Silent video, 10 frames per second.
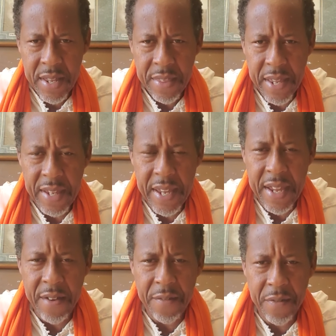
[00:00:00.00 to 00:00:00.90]
They
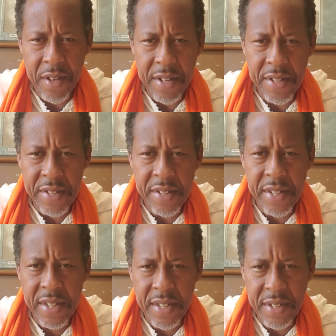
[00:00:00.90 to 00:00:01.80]
gave a
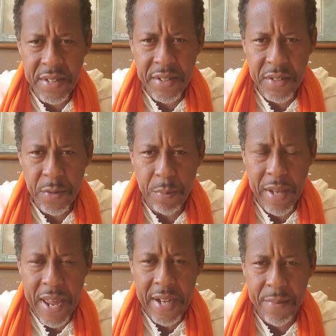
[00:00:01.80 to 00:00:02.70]
disease to
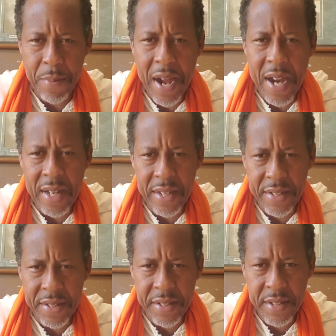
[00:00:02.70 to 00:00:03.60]
black
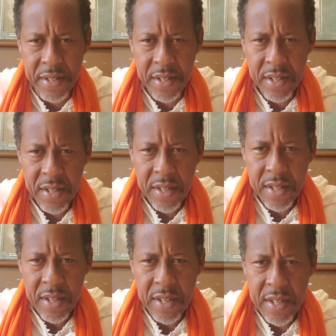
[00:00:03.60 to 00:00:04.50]
pilots
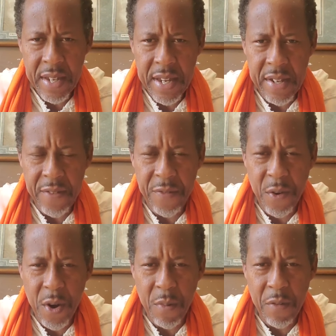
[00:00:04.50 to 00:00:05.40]
in the
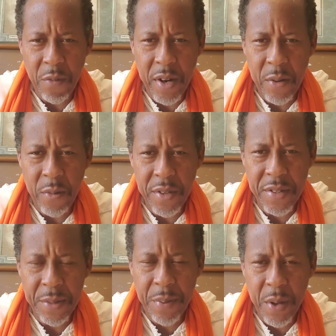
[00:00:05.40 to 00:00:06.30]
form of what was
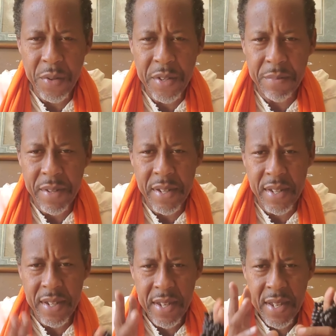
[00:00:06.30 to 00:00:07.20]
supposed to
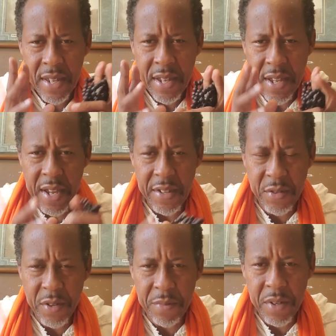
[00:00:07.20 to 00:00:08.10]
be a
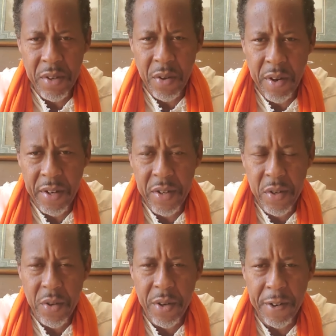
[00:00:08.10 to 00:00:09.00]
treatment or a
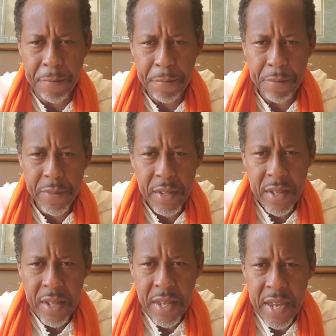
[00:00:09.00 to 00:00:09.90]
cure,
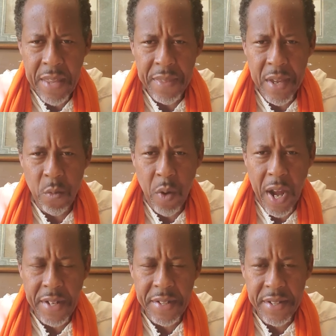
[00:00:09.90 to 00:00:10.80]
and they
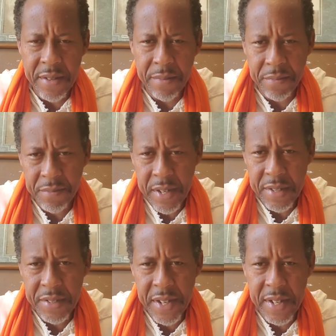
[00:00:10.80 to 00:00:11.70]
watched them and
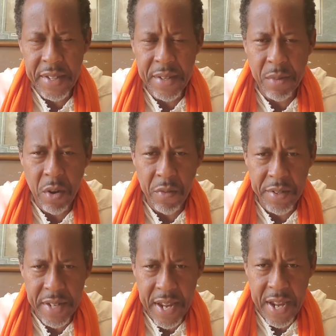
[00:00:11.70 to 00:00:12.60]
studied them over
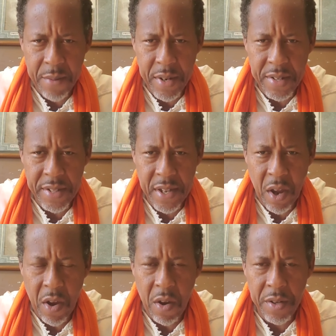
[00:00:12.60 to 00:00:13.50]
time as they
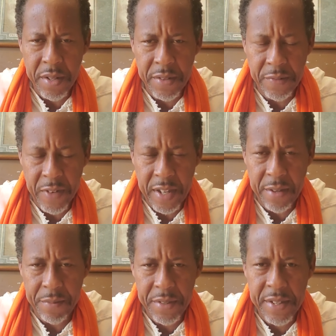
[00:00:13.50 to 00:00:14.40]
all
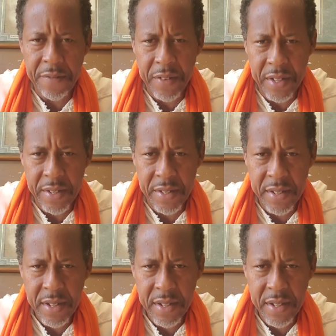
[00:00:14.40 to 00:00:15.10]
developed syphilis.